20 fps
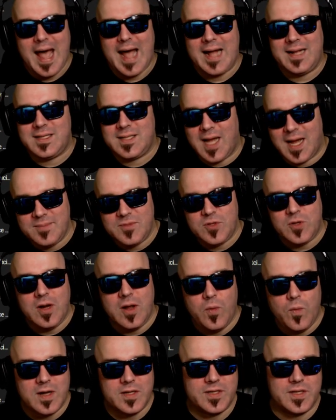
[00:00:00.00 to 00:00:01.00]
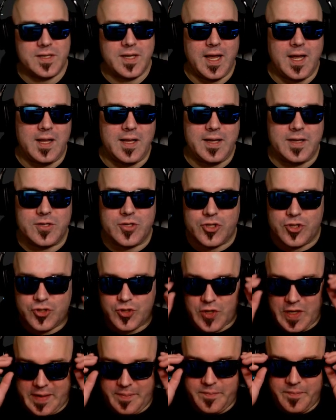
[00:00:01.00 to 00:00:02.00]
At times when I watch Sigelion's
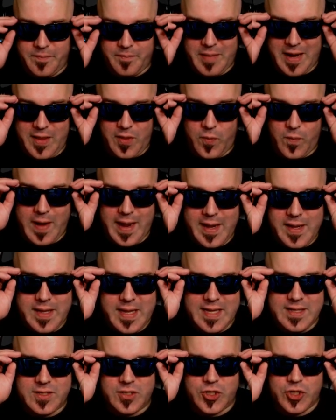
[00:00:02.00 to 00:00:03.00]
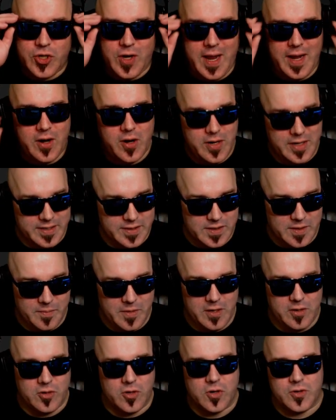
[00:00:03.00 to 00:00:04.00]
stream, by the way, he's a trader and he's
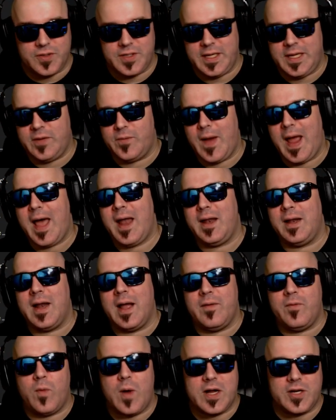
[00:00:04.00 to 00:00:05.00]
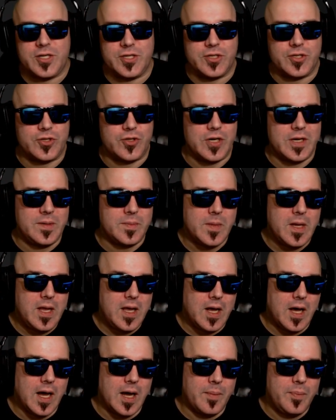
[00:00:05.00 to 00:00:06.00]
somebody who knows Erad, and I've watched his stream,
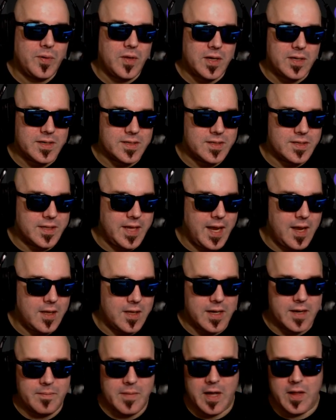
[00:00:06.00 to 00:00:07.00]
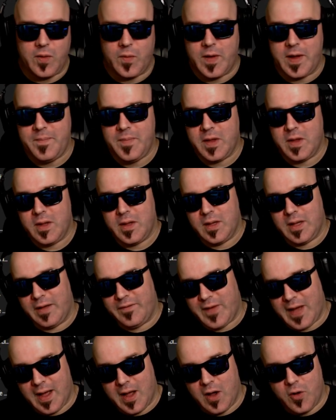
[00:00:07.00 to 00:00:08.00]
plug to Sigelion, by the way,
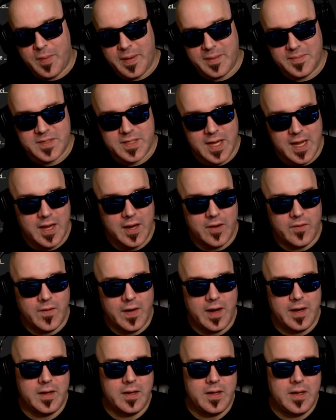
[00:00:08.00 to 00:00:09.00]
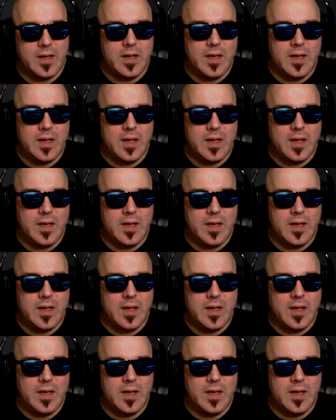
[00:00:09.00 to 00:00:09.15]
I hope I'm saying it right.